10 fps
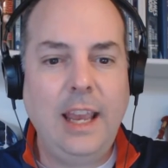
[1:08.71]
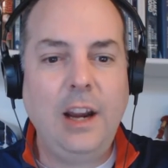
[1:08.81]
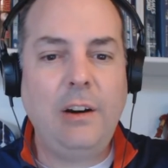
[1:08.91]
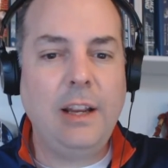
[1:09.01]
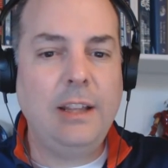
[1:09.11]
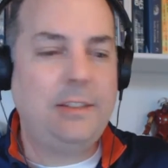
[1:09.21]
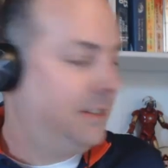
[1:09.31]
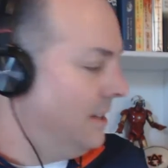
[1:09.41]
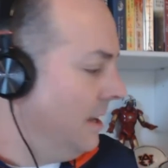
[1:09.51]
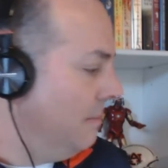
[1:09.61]
Here is
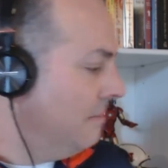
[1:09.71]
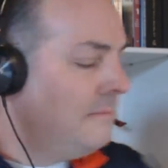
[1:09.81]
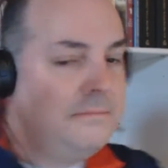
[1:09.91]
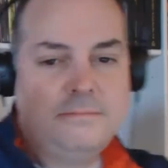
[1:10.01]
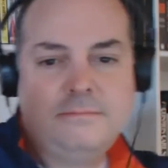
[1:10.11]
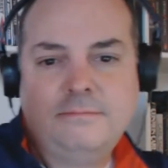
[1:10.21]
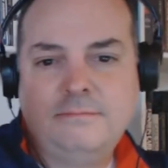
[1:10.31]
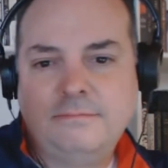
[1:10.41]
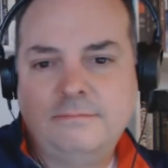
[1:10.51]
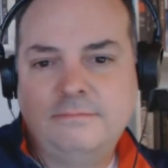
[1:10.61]
some
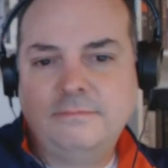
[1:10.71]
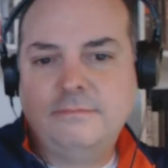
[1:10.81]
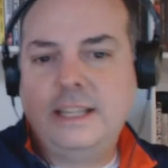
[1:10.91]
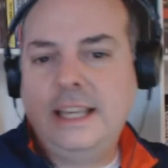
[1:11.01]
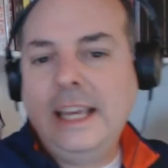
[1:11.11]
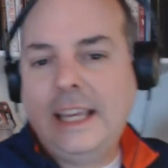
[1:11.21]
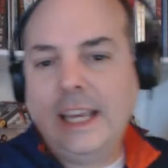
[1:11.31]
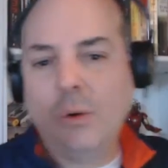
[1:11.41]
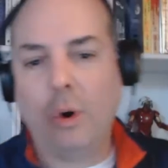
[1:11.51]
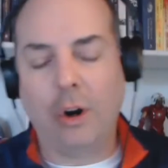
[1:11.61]

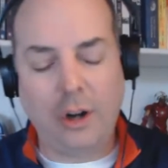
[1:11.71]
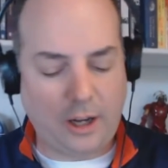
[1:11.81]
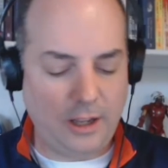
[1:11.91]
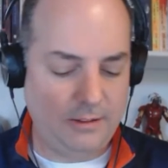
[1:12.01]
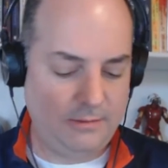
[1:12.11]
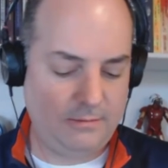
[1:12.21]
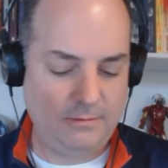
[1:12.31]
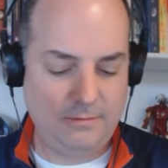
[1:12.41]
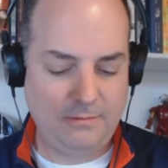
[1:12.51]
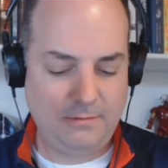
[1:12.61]
inking work
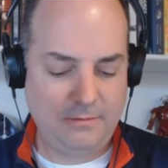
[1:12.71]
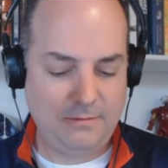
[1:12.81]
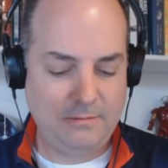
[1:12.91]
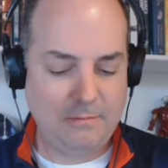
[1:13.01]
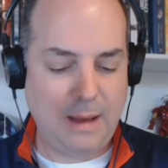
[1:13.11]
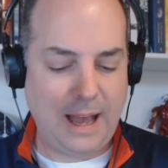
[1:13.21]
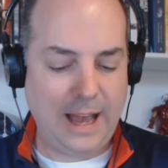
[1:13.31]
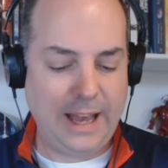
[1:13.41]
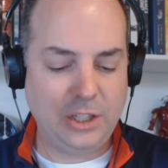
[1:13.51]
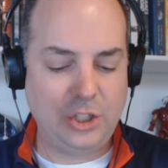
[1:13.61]

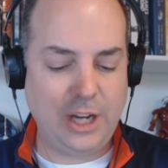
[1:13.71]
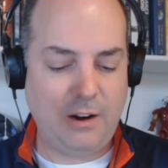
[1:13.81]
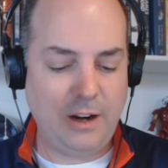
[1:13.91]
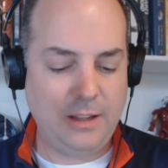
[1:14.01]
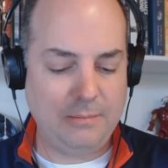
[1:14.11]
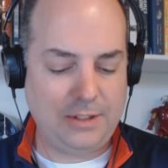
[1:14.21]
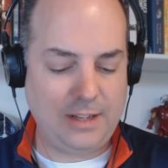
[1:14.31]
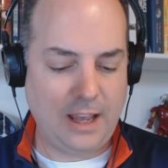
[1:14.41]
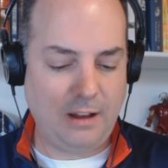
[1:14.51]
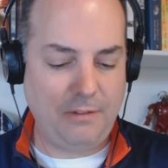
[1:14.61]
by Jared
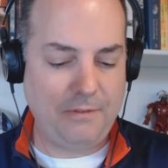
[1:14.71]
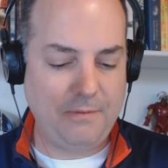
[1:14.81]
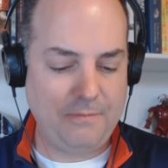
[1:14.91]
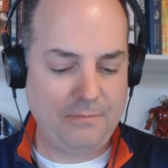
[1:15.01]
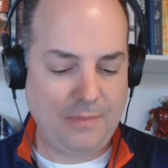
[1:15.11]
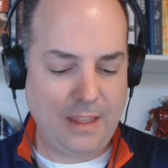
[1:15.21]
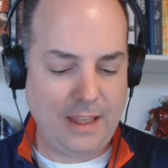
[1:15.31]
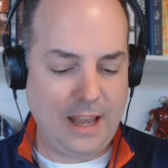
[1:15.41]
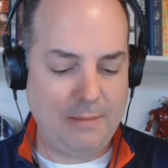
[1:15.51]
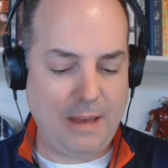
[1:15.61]
himself.
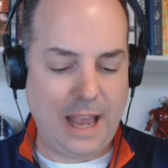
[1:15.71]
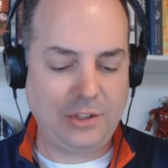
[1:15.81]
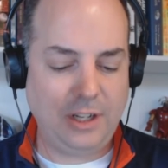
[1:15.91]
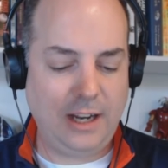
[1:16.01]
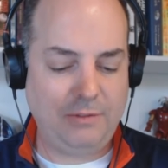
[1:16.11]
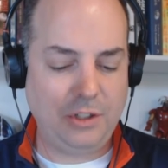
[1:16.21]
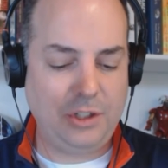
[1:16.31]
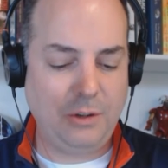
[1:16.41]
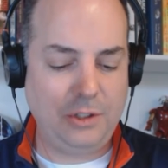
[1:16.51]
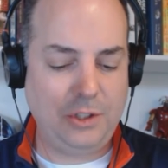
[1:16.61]
And I'm actually going to have to
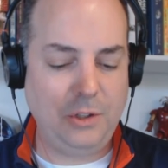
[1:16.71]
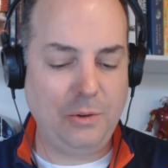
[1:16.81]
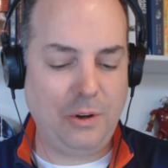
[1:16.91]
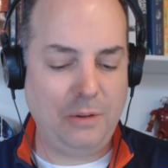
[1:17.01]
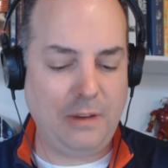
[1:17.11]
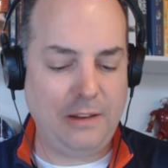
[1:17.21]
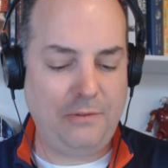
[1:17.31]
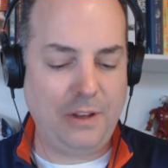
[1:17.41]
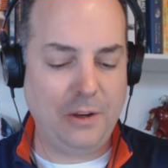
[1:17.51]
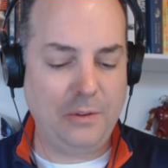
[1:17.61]
show it to you on
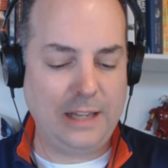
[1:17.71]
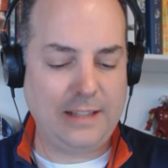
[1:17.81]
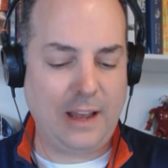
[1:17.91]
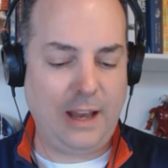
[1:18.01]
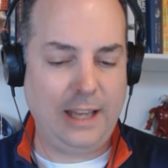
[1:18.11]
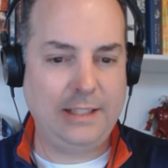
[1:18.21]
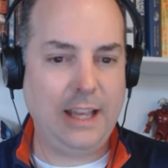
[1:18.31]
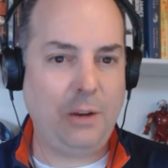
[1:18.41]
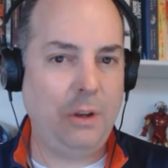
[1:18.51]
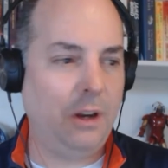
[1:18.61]
my phone. That's how high
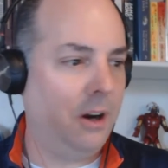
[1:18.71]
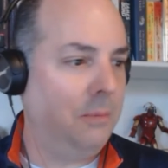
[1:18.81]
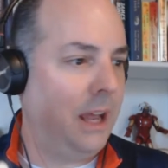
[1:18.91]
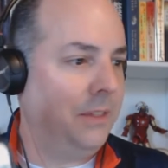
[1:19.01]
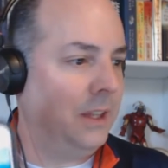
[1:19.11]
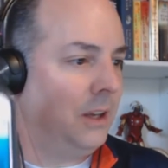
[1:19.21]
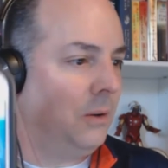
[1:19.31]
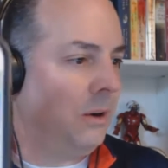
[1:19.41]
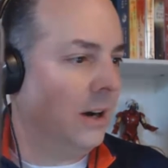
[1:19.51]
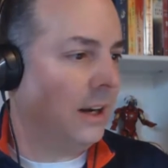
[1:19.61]
tech we are, but I think
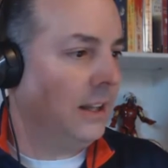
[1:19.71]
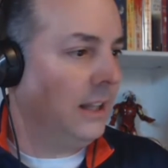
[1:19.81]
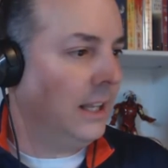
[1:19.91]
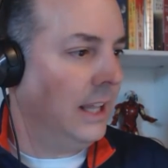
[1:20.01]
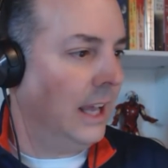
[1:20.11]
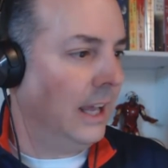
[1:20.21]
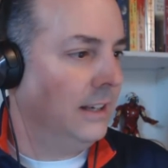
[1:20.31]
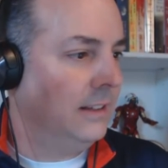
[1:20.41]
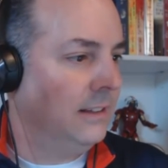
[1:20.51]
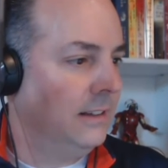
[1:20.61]
it'll work. Look at that.